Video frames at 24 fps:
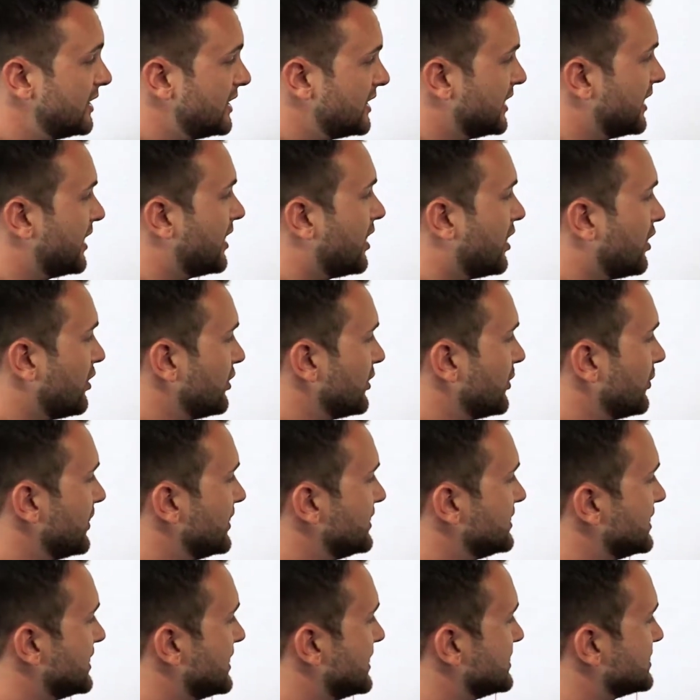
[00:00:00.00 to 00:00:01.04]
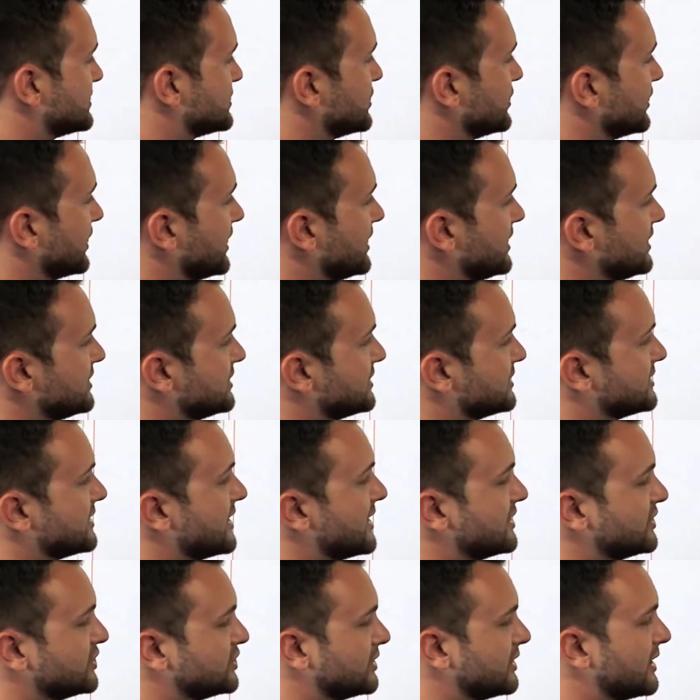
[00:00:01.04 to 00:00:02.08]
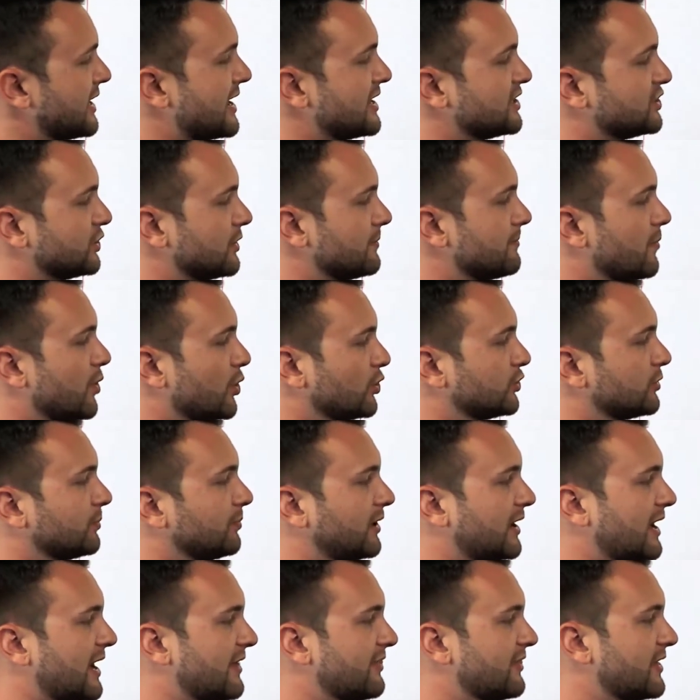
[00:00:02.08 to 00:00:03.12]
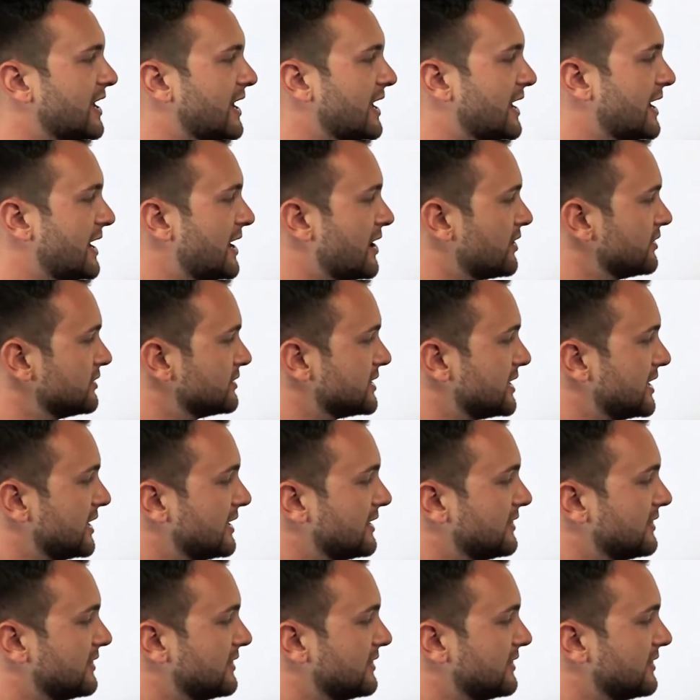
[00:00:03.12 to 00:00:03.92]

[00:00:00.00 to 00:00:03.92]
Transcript: Now, all that we did is took each section, actually multiplied that out.